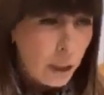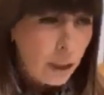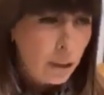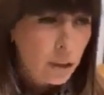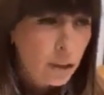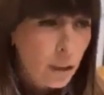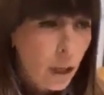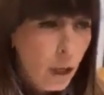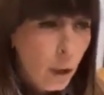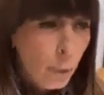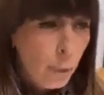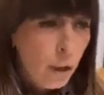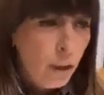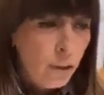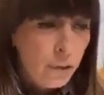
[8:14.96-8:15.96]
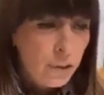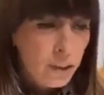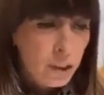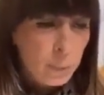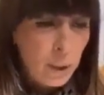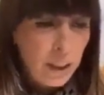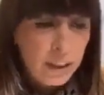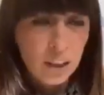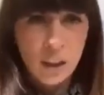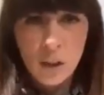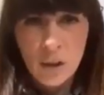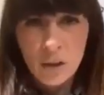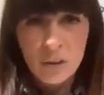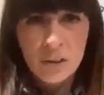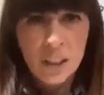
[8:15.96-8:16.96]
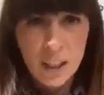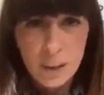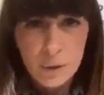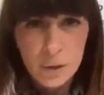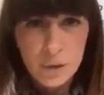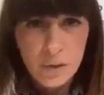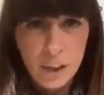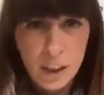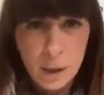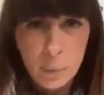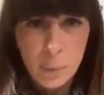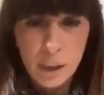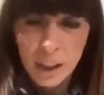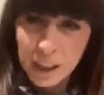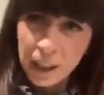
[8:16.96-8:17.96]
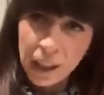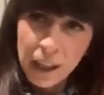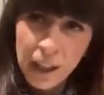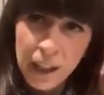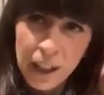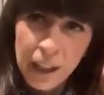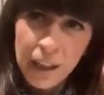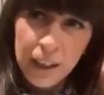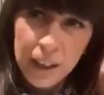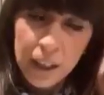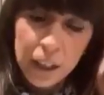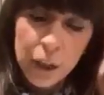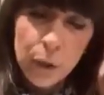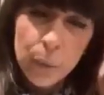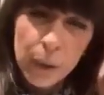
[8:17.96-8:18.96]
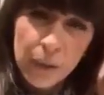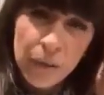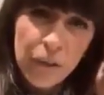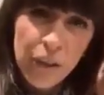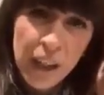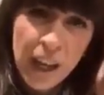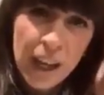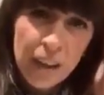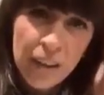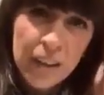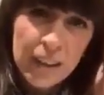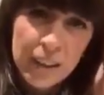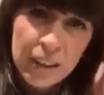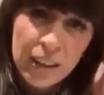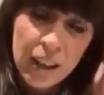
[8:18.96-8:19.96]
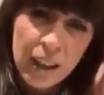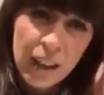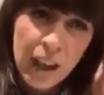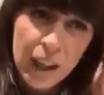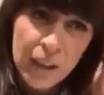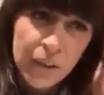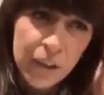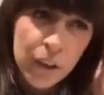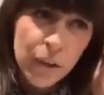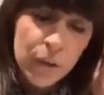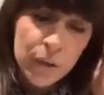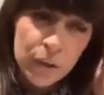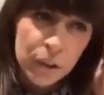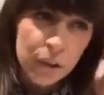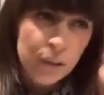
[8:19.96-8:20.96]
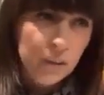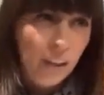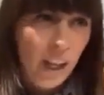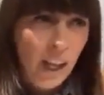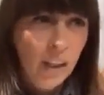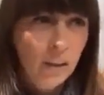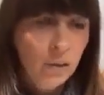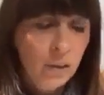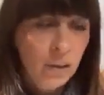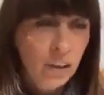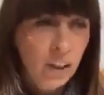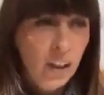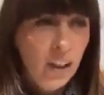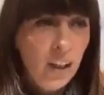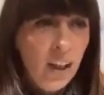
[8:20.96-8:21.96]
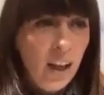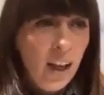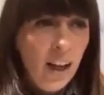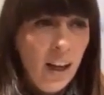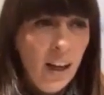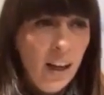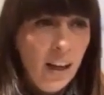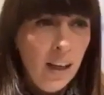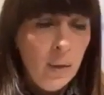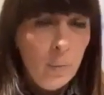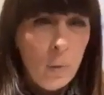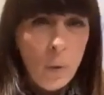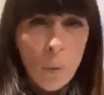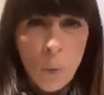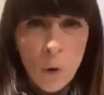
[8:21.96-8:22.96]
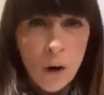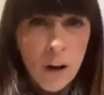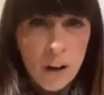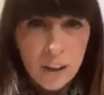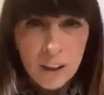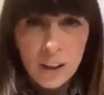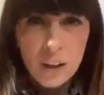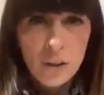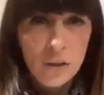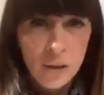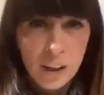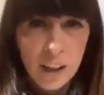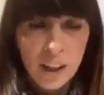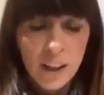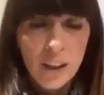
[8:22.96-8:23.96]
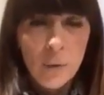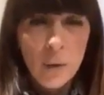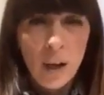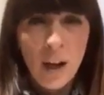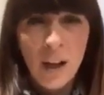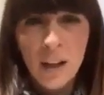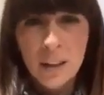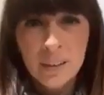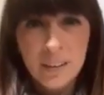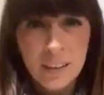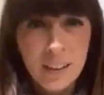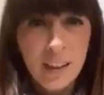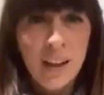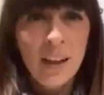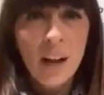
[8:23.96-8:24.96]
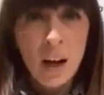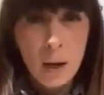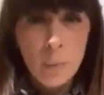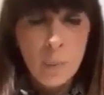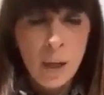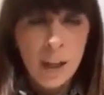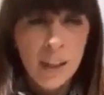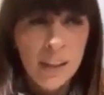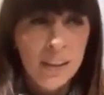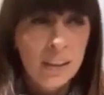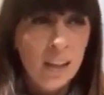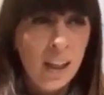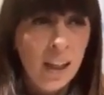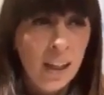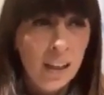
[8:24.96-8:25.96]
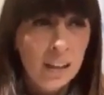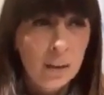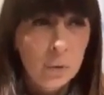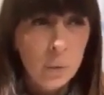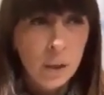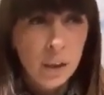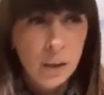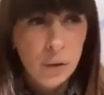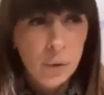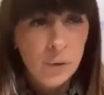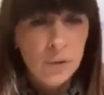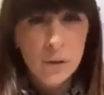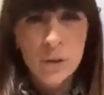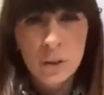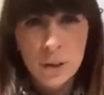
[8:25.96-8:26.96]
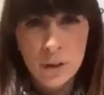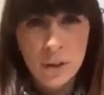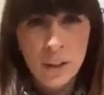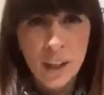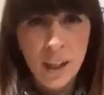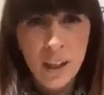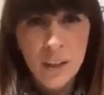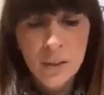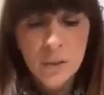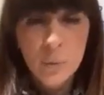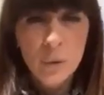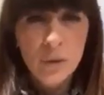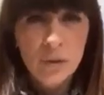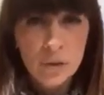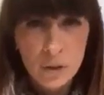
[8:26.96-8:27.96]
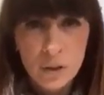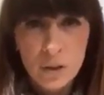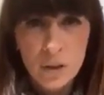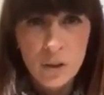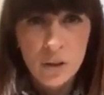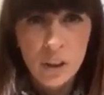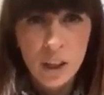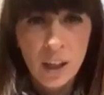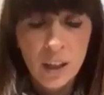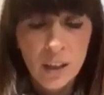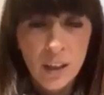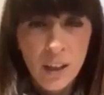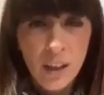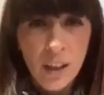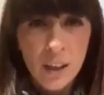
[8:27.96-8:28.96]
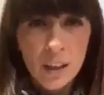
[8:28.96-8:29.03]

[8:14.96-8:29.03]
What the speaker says: because we often spend a lot of time developing, we have 3 areas in our life, sort of health, work, career, and then our mind. And we, focus on our health, and we focus on our